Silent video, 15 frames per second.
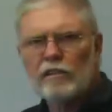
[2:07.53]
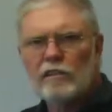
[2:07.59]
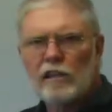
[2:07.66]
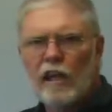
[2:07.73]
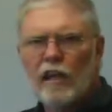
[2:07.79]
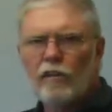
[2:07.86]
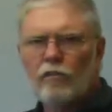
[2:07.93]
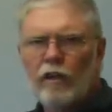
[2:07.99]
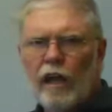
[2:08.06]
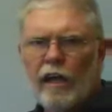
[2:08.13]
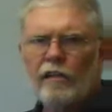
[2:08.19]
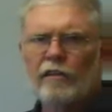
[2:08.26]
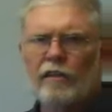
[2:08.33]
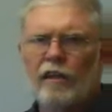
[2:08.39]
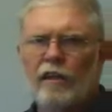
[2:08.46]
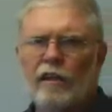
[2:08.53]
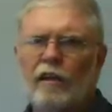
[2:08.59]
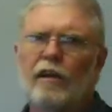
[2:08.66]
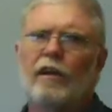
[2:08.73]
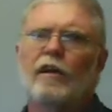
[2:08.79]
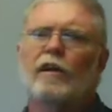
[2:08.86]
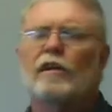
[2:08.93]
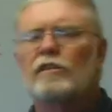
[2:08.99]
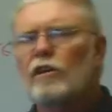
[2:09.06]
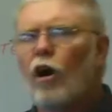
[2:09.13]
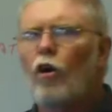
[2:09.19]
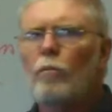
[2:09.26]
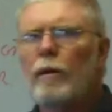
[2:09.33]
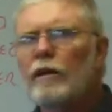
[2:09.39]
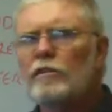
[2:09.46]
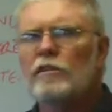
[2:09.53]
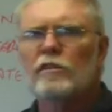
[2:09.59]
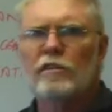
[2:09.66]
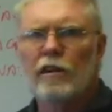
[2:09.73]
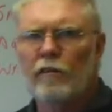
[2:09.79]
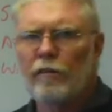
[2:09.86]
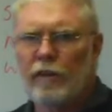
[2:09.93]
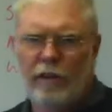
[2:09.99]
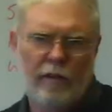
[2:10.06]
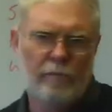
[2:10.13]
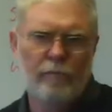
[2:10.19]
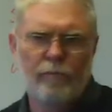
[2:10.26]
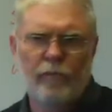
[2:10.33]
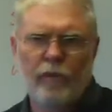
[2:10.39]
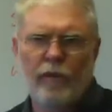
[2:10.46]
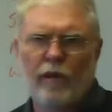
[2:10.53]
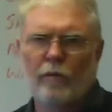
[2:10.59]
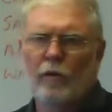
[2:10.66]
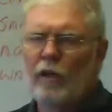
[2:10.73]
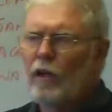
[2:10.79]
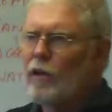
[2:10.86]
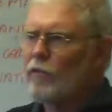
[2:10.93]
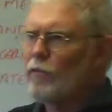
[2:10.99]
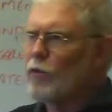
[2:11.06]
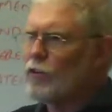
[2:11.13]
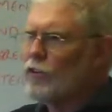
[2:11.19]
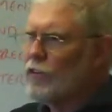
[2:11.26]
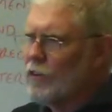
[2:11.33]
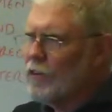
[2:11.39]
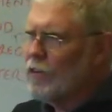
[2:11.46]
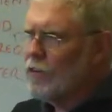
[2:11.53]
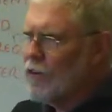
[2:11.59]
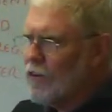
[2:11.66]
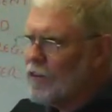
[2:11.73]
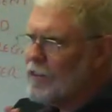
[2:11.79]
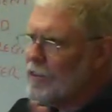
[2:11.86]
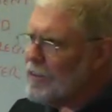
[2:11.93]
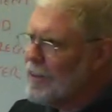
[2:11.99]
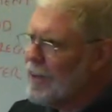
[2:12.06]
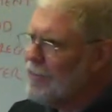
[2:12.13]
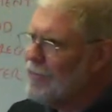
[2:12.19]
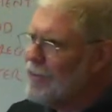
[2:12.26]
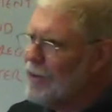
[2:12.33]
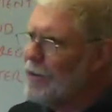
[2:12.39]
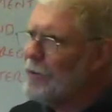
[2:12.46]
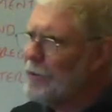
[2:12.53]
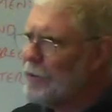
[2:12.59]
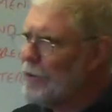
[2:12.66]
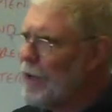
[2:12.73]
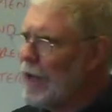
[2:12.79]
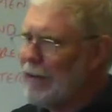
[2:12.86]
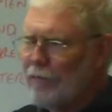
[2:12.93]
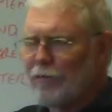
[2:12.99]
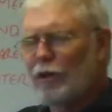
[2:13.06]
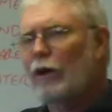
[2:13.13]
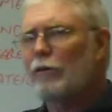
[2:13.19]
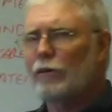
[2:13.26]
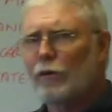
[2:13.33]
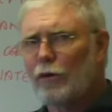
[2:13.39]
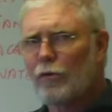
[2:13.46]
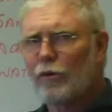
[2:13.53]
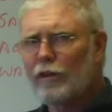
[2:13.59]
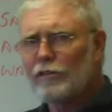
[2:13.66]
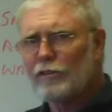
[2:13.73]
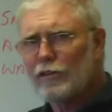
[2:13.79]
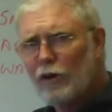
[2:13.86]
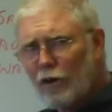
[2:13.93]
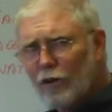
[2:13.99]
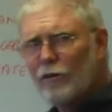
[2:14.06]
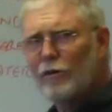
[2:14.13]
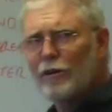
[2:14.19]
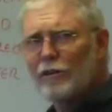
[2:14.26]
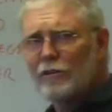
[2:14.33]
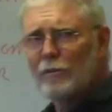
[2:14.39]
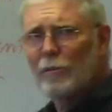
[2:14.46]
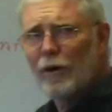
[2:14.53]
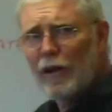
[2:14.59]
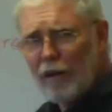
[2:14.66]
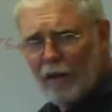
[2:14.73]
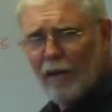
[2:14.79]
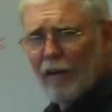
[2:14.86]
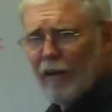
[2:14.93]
and sand react together. It's a whole bunch of stuff here. Um, fortunately, you guys don't have to know all of that. If you go into careers as concrete as you might,